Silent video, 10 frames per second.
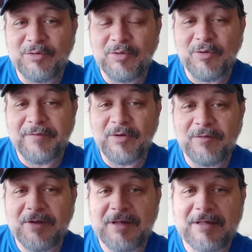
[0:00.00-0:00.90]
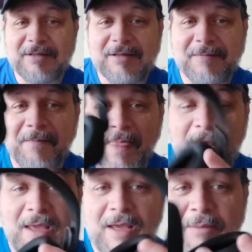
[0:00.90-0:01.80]
do a review of these.
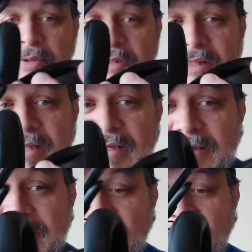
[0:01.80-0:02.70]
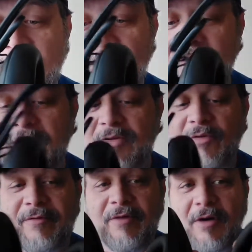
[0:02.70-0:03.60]
But these are
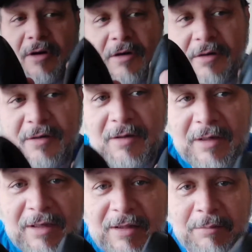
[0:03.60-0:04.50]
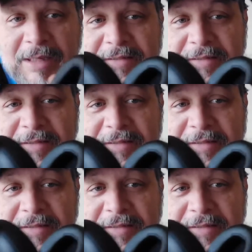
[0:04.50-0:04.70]
so far the